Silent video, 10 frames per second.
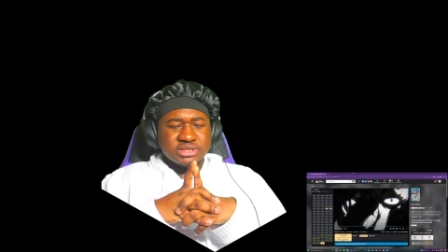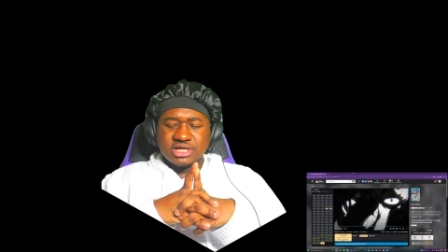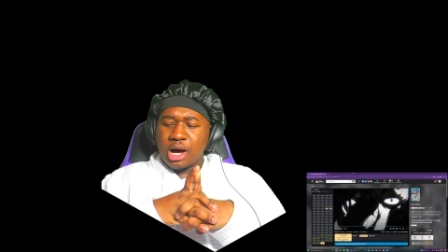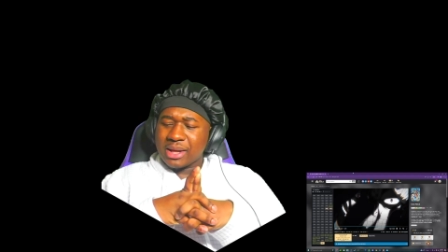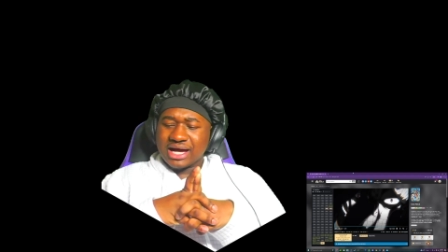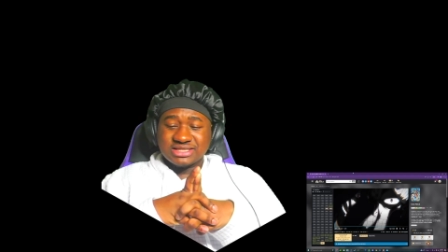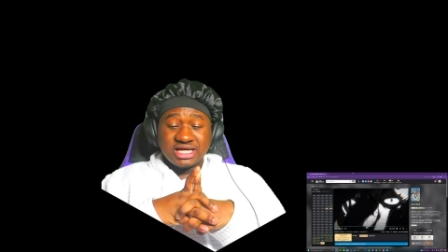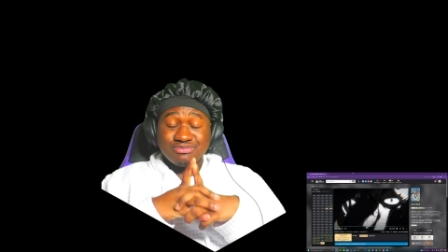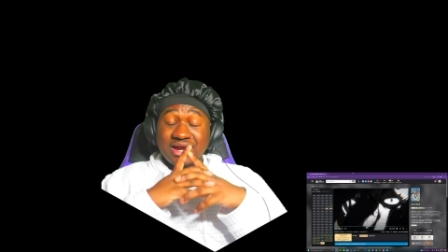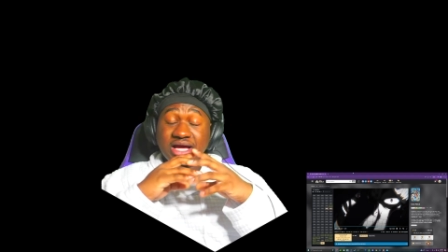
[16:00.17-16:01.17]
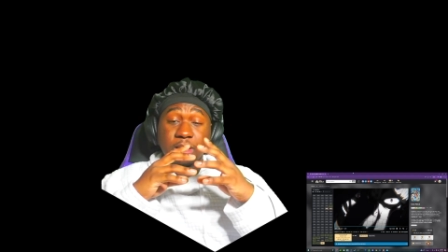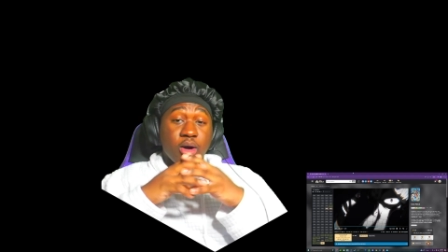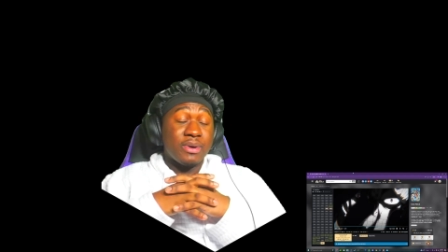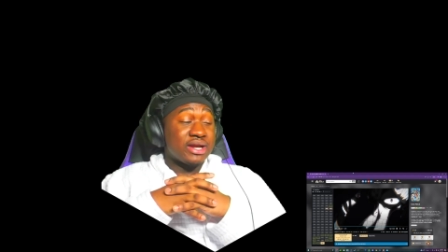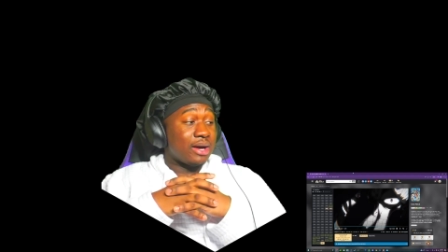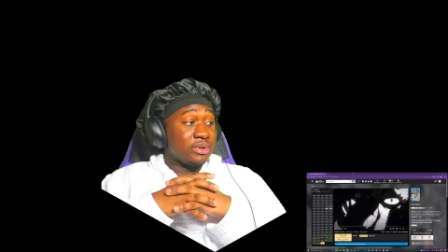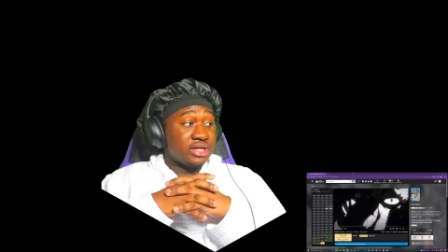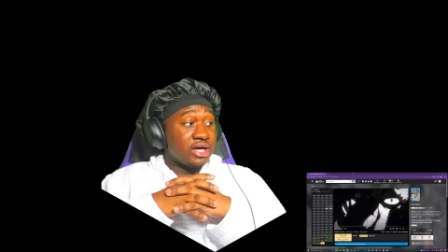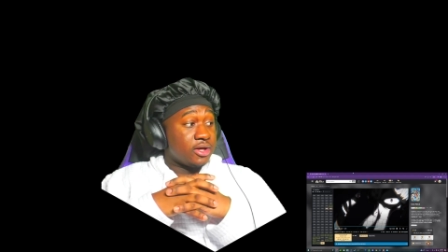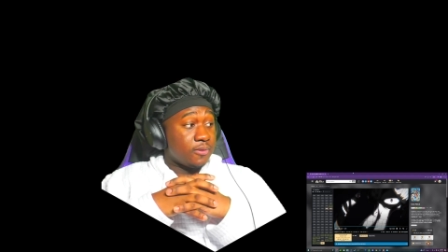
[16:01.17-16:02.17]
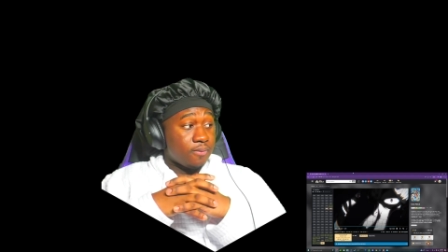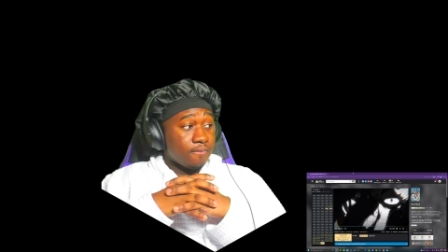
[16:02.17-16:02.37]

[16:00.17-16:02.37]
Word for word: all I gotta say is my nigga Law better not be dead.